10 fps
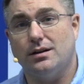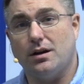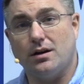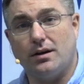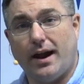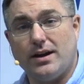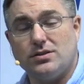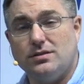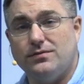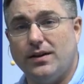are
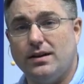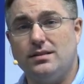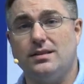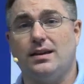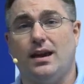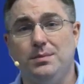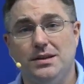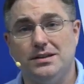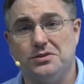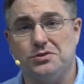actually found in the
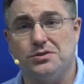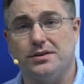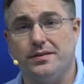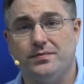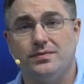gaming industry.